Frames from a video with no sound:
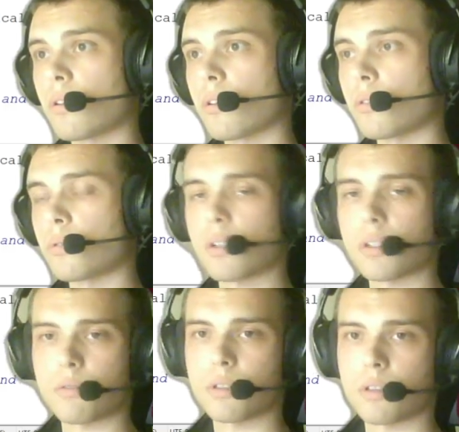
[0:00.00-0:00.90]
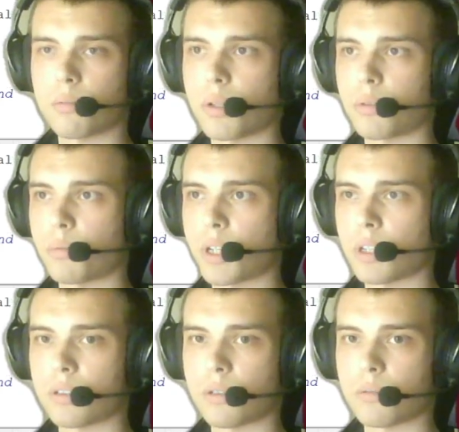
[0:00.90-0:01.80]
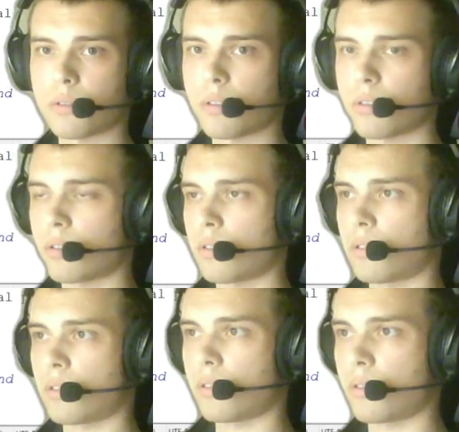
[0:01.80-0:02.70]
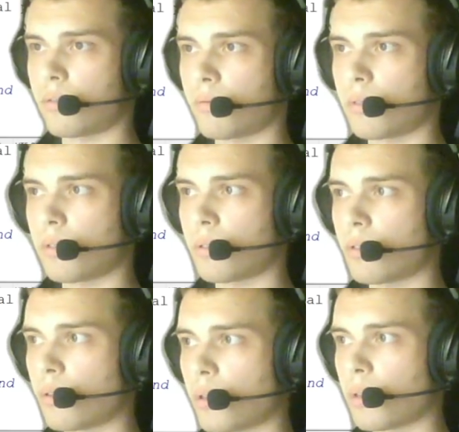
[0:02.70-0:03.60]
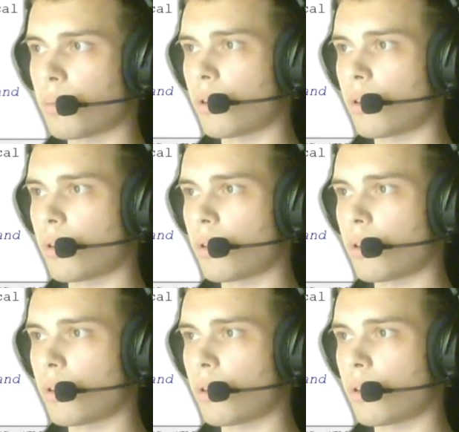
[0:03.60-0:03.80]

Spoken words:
you can read about markdown on the web.